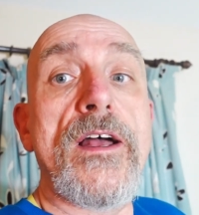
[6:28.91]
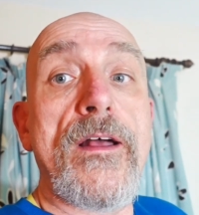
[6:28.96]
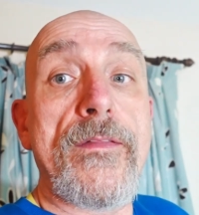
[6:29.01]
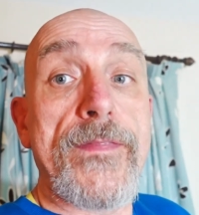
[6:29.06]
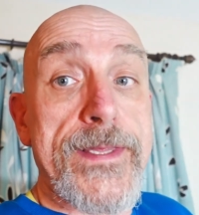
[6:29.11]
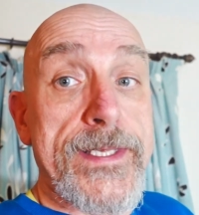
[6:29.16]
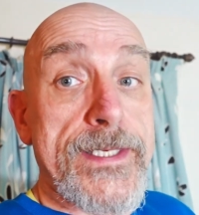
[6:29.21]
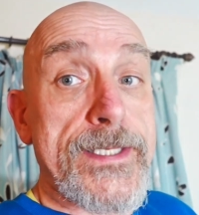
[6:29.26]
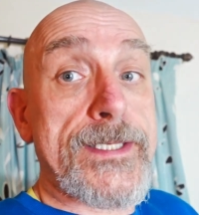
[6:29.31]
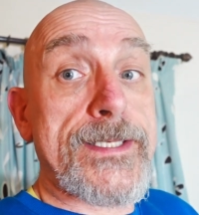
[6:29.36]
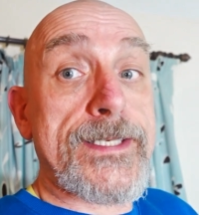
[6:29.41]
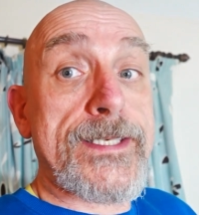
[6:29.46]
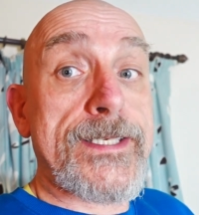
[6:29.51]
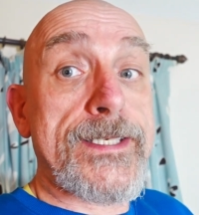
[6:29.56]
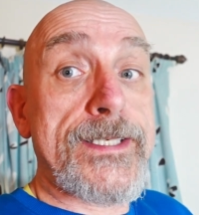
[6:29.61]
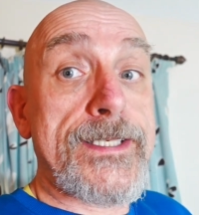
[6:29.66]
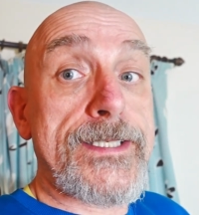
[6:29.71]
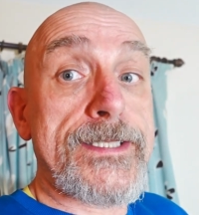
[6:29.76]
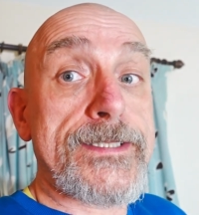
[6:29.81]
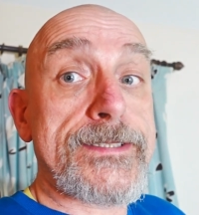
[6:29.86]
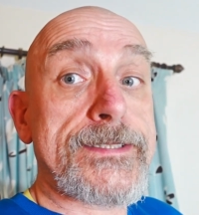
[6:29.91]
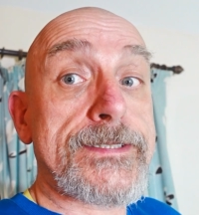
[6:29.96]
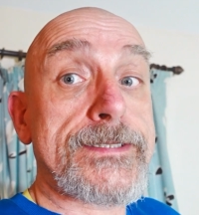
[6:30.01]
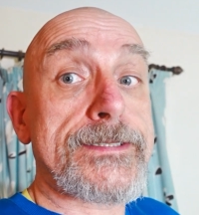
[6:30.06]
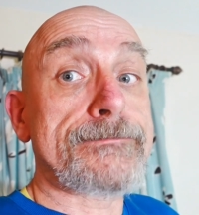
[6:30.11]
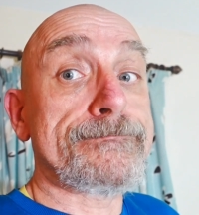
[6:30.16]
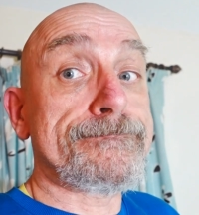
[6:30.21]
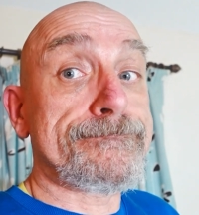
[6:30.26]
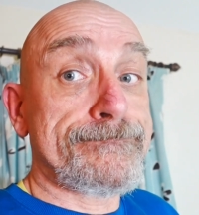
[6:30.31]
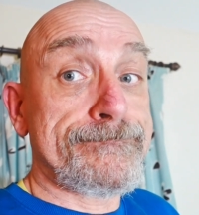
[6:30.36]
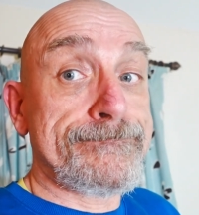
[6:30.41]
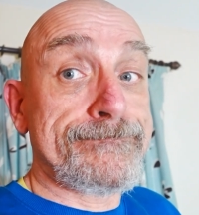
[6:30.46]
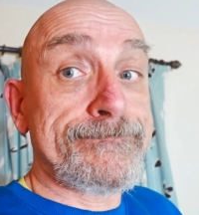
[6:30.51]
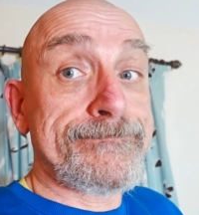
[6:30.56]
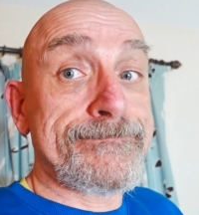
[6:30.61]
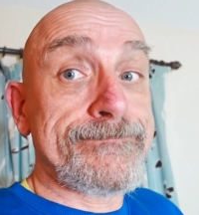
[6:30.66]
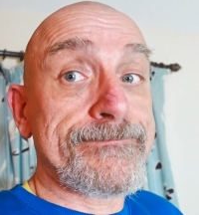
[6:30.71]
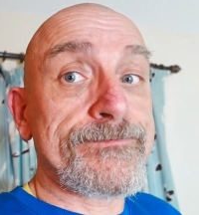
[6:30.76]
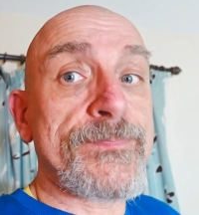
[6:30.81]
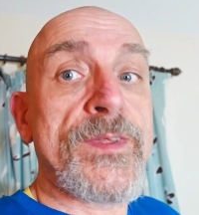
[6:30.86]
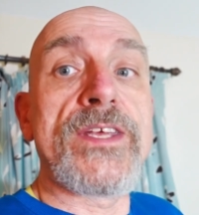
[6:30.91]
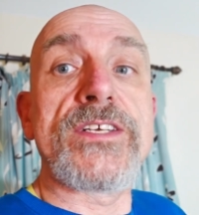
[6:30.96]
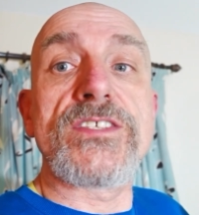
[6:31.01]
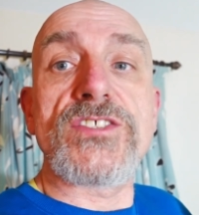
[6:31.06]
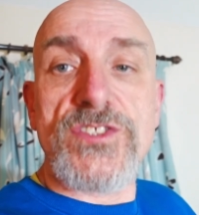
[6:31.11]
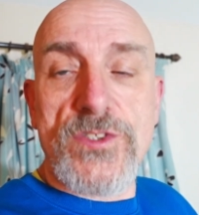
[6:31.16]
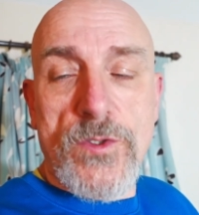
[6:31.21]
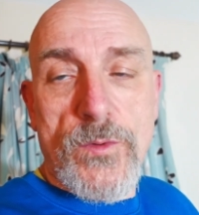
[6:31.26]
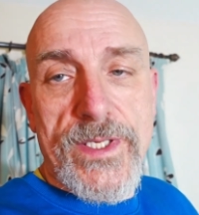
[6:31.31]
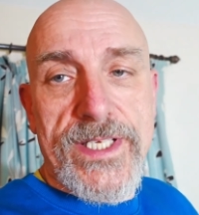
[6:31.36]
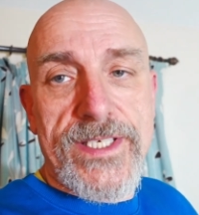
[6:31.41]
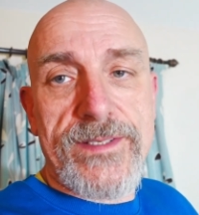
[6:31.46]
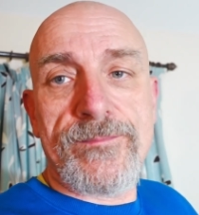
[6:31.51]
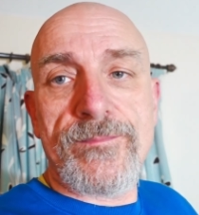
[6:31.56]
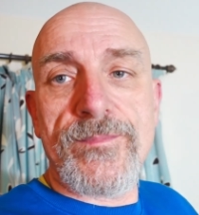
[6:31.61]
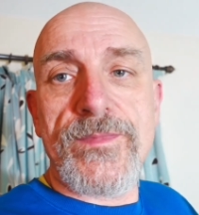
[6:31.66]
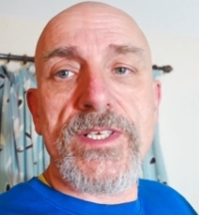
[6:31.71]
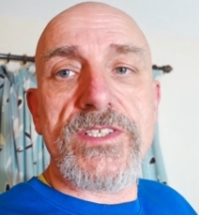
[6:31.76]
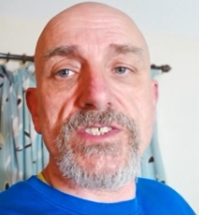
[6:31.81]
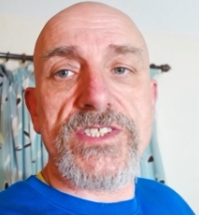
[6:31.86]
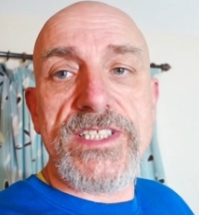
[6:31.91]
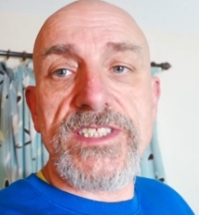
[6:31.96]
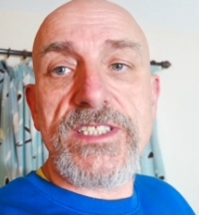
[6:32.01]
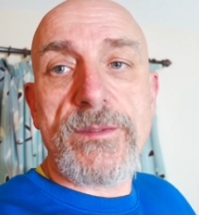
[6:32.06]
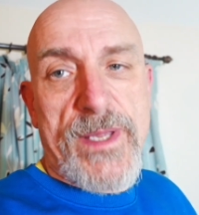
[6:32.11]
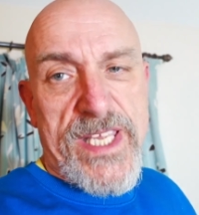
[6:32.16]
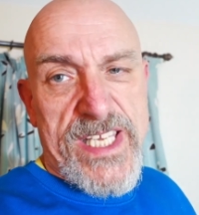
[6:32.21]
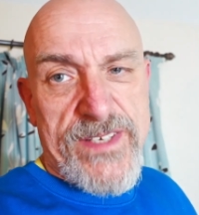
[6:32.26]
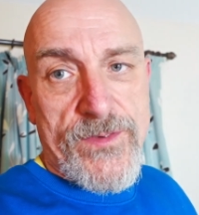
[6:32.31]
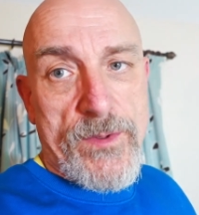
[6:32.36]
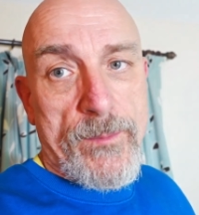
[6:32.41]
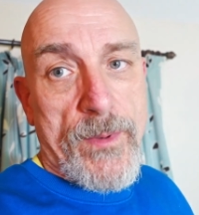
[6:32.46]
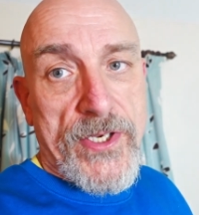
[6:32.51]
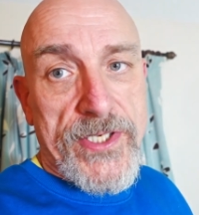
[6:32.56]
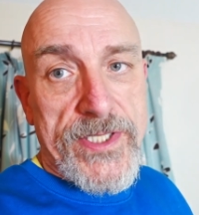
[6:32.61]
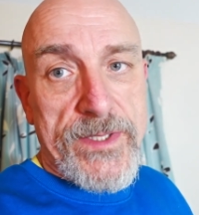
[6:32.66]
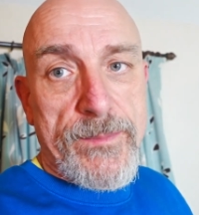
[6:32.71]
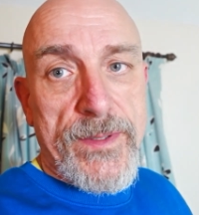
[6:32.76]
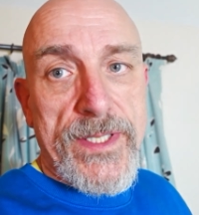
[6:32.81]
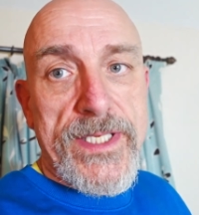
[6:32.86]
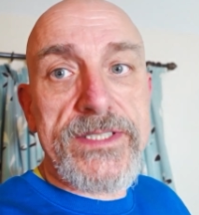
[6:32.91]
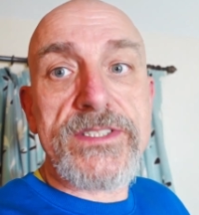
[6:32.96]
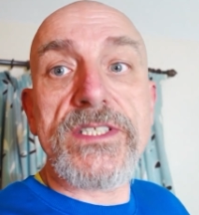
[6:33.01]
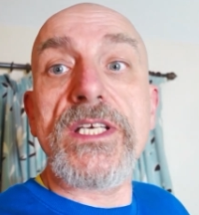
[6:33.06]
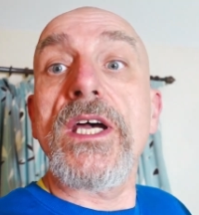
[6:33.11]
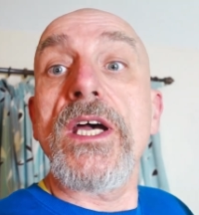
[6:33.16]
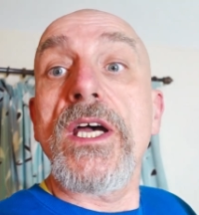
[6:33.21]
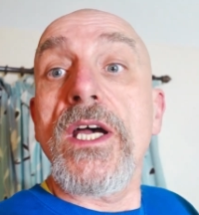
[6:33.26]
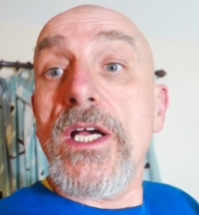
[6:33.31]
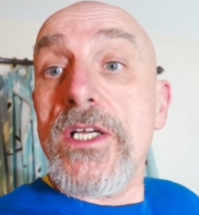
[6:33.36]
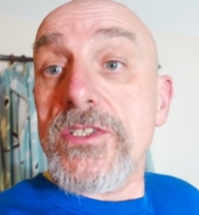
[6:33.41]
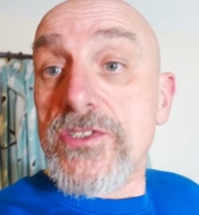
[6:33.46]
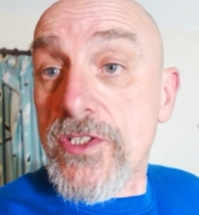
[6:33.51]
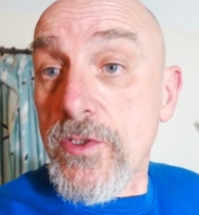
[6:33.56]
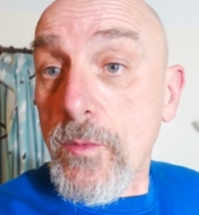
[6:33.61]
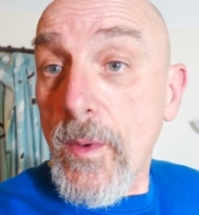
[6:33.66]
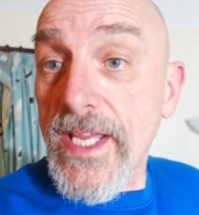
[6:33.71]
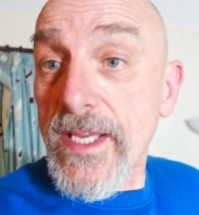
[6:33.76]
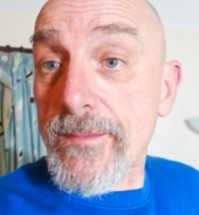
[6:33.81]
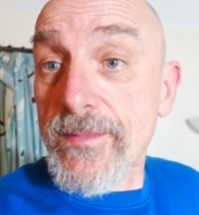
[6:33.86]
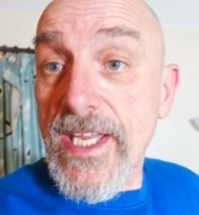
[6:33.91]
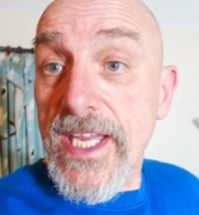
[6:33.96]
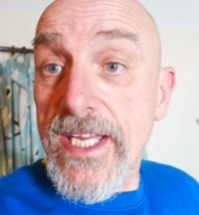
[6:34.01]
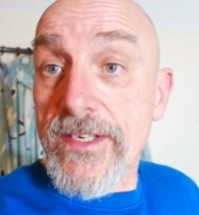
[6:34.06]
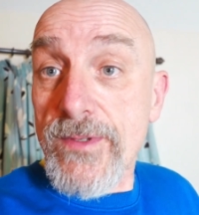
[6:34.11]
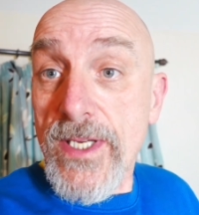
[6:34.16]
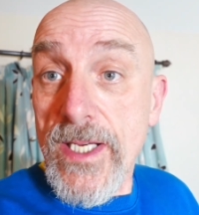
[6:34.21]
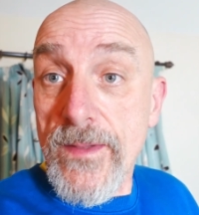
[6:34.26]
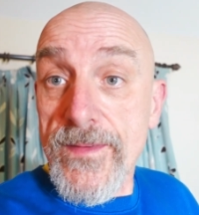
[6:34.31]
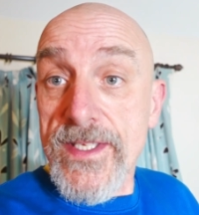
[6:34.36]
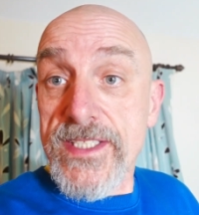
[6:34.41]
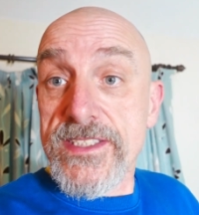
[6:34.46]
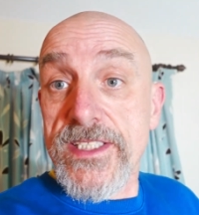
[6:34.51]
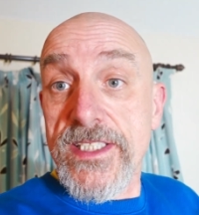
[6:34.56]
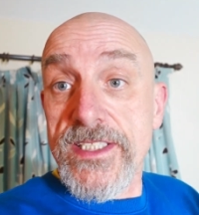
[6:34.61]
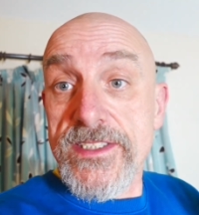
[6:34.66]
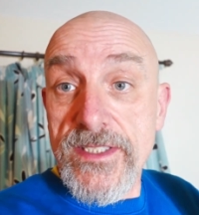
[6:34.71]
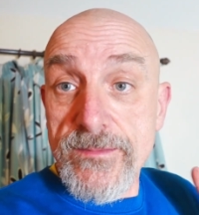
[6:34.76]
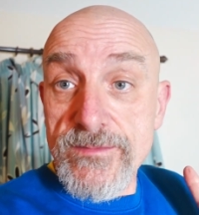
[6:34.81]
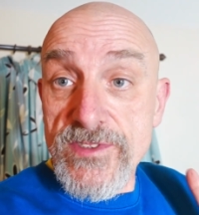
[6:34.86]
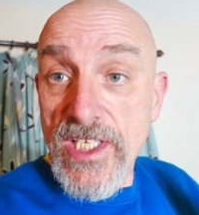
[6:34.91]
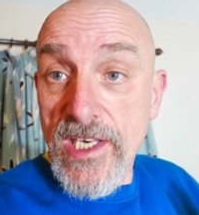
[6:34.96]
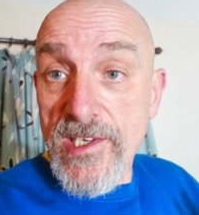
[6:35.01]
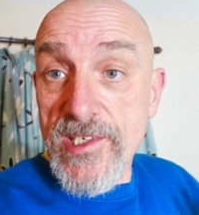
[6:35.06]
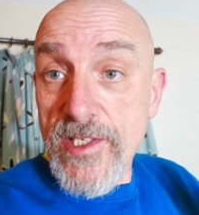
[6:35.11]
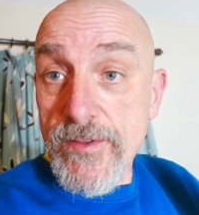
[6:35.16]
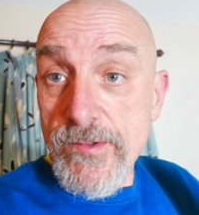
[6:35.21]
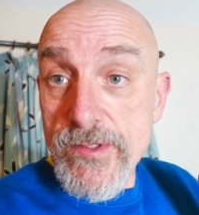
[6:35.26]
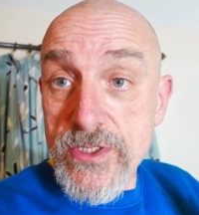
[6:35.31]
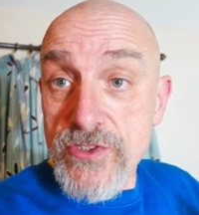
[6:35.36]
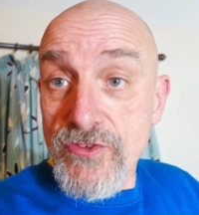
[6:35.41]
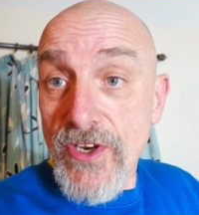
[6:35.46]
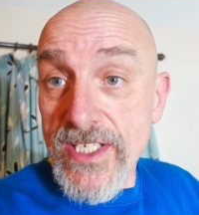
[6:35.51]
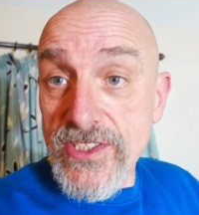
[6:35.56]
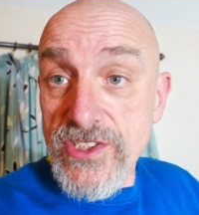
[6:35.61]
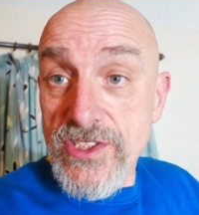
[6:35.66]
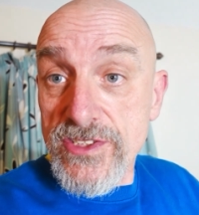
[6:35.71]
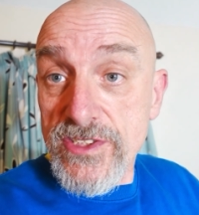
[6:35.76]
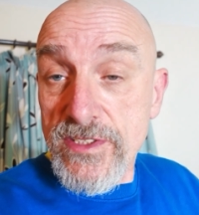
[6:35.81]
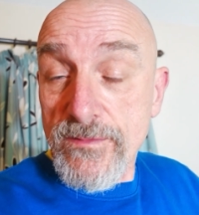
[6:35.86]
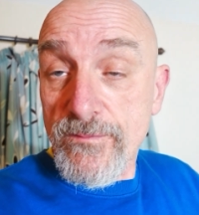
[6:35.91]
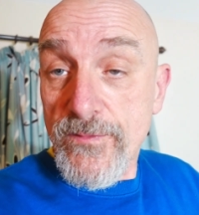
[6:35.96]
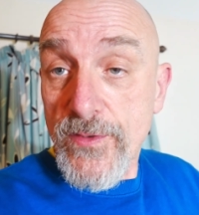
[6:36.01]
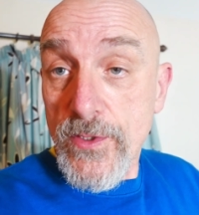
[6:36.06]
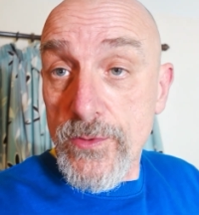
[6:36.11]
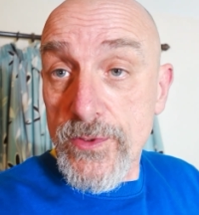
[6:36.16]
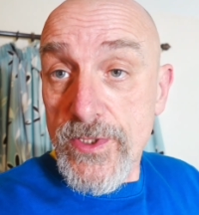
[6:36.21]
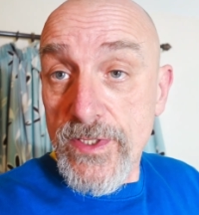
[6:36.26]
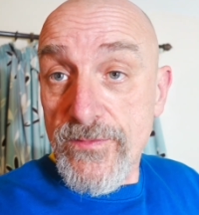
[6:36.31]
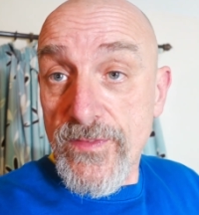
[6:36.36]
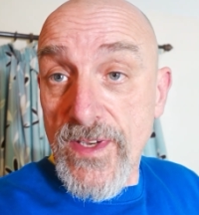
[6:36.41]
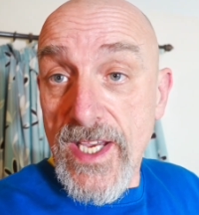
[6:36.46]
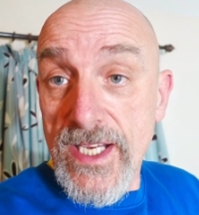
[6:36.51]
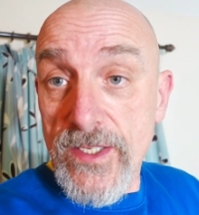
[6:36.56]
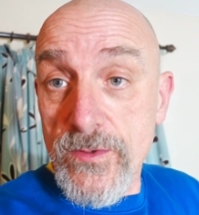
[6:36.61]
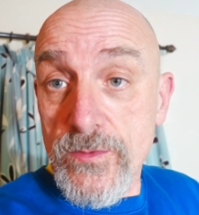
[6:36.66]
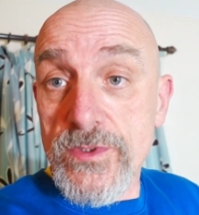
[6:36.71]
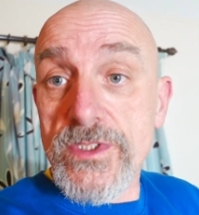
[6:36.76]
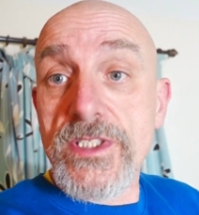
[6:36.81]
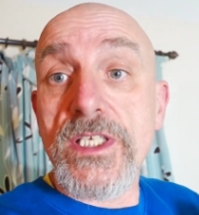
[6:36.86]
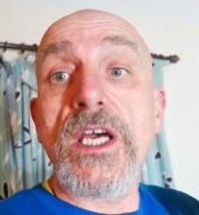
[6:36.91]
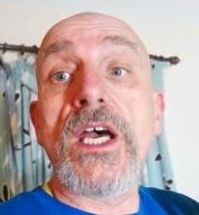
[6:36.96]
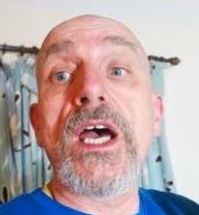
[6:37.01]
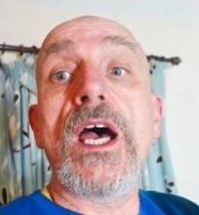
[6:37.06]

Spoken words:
The youngest, Suin. She's a bit of a money pit. So the way I'm getting around this is I'm telling her attractions and food are found,